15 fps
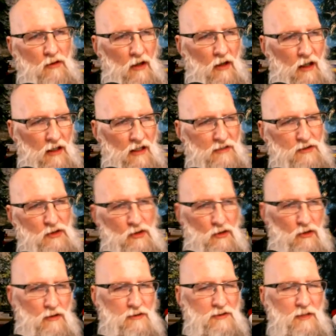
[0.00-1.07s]
like to
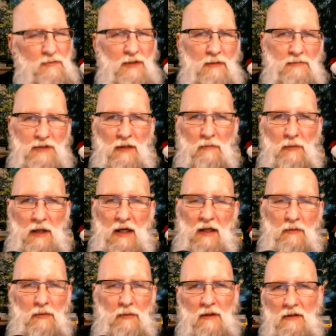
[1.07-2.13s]
cook. Sometimes I bake,
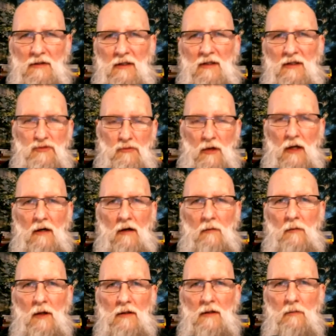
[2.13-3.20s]
but it's rare. I'm
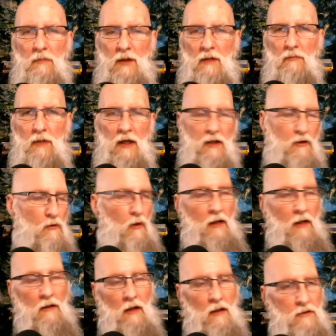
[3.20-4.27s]
not a big baker.
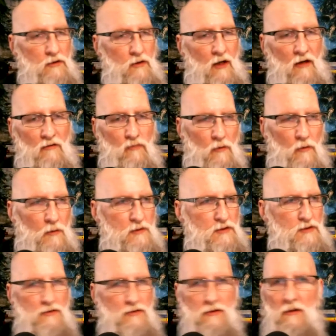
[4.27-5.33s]
I do have one of my
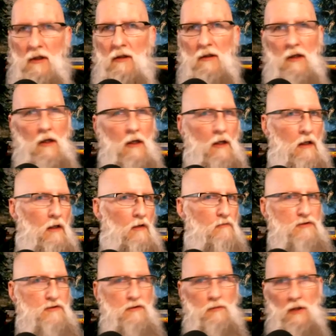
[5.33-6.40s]
sisters-in-law
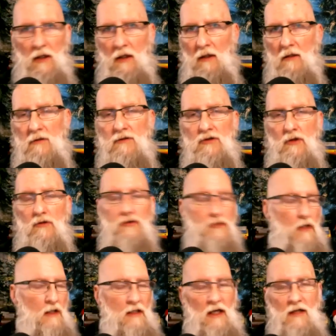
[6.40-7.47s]
loves to bake. And so
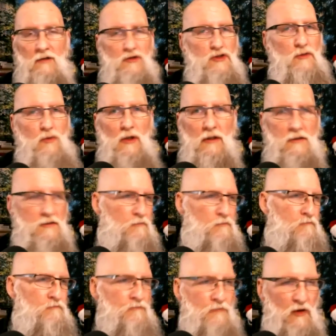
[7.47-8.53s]
she brings
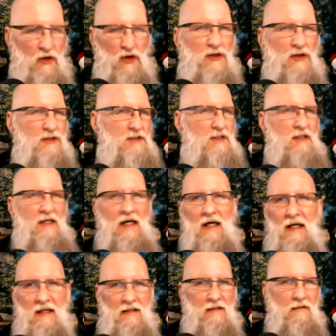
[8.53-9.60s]
cookies and
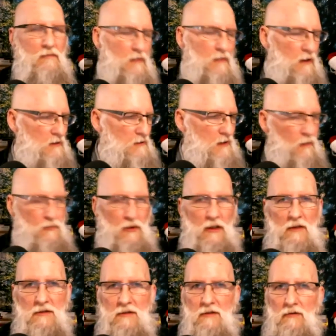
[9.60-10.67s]
cake and
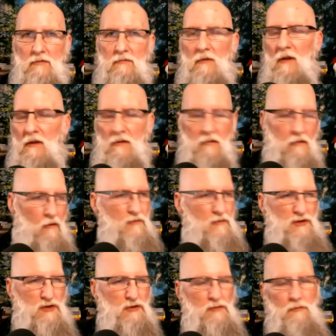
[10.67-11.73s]
cupcakes and all
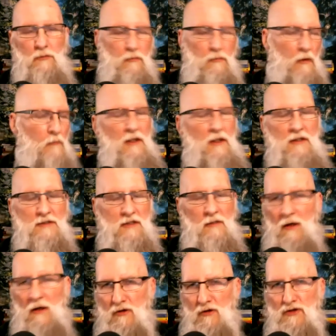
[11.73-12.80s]
these amazing
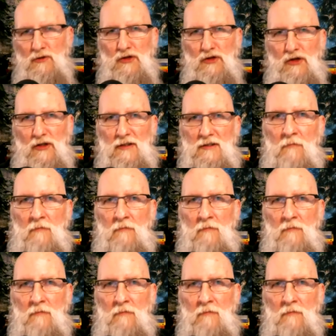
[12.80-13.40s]
amount of Christmas cookies.